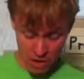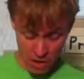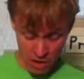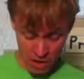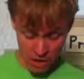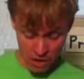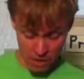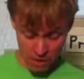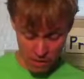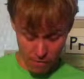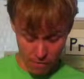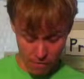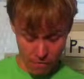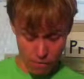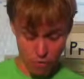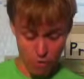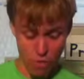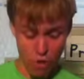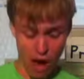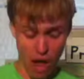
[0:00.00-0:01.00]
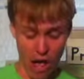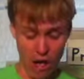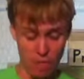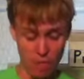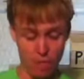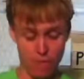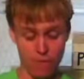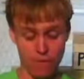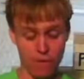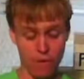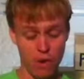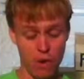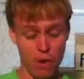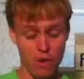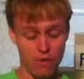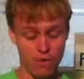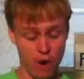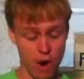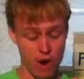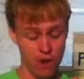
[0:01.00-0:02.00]
um, right
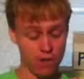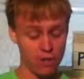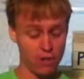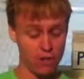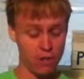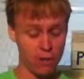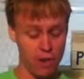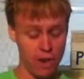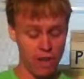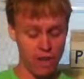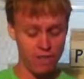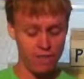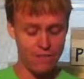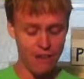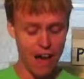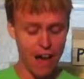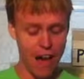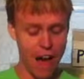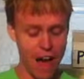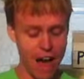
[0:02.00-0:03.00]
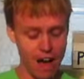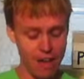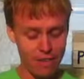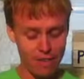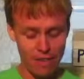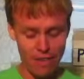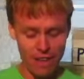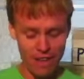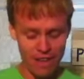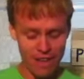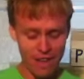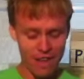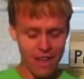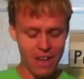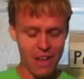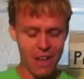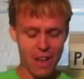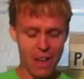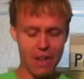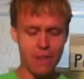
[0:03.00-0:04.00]
before verse 25
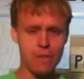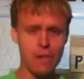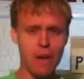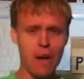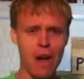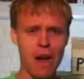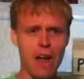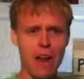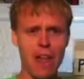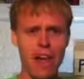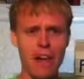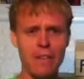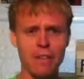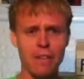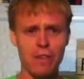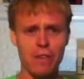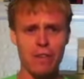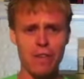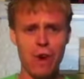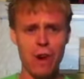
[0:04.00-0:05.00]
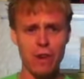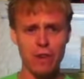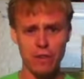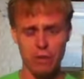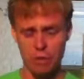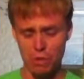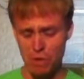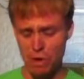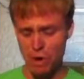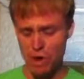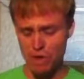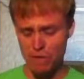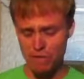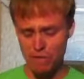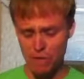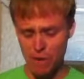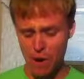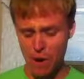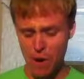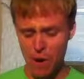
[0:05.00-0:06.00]
and right after verse
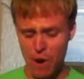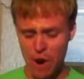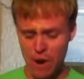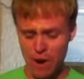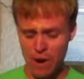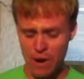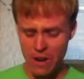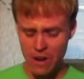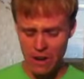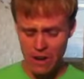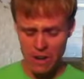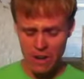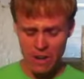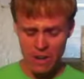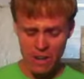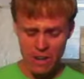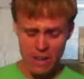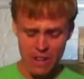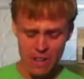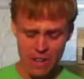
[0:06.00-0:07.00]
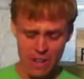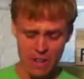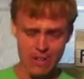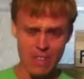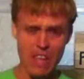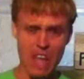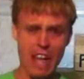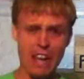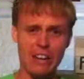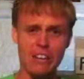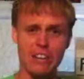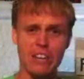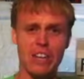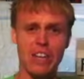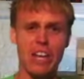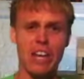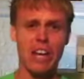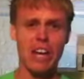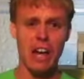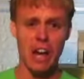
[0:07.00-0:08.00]
24, there's
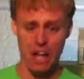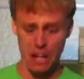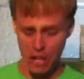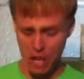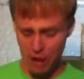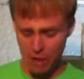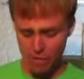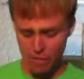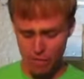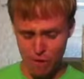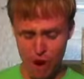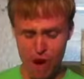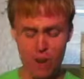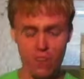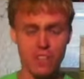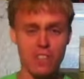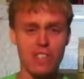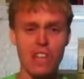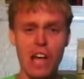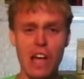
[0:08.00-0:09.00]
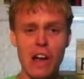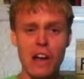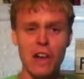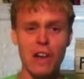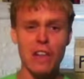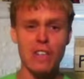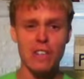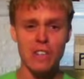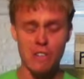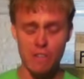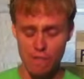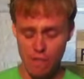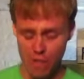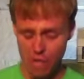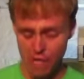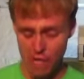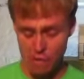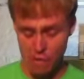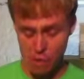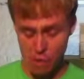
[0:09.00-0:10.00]
actually a, a, a verse there and it's
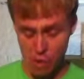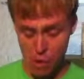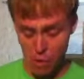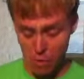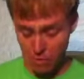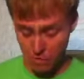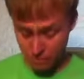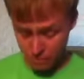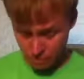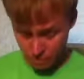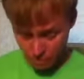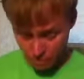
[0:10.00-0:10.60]
invisible.